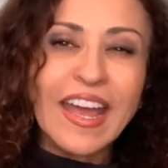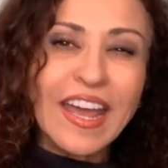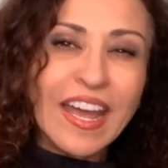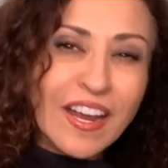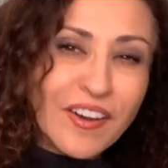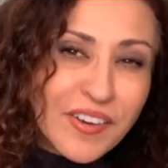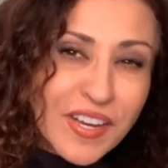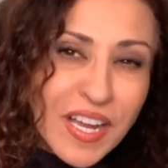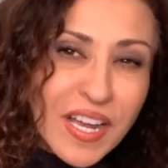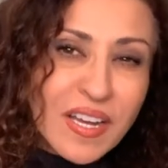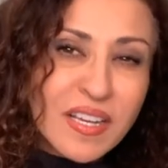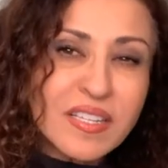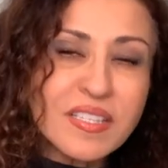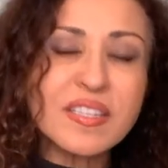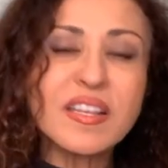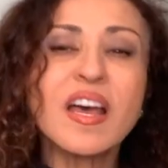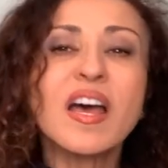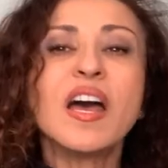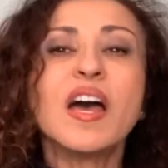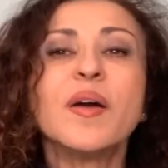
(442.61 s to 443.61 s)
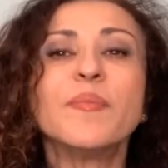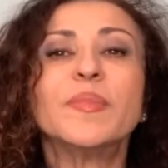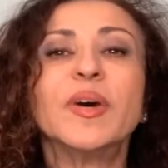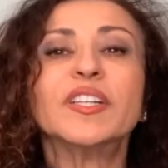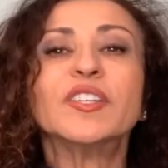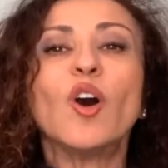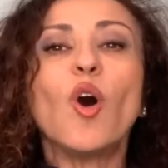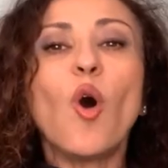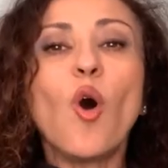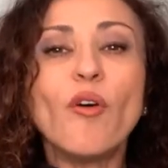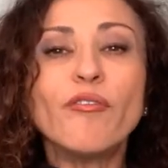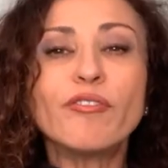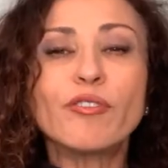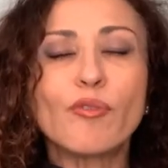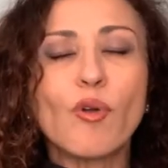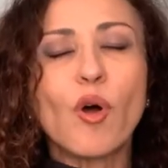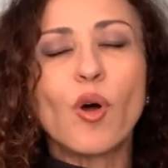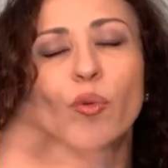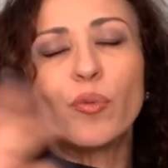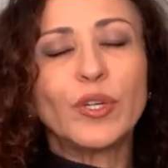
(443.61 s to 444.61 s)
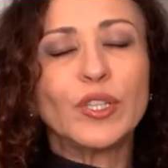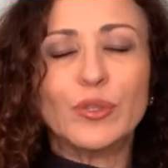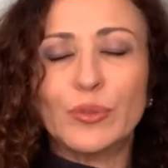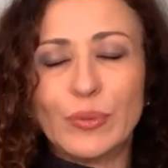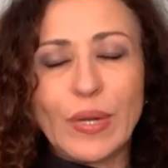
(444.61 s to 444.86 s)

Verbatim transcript: areas, but overall we do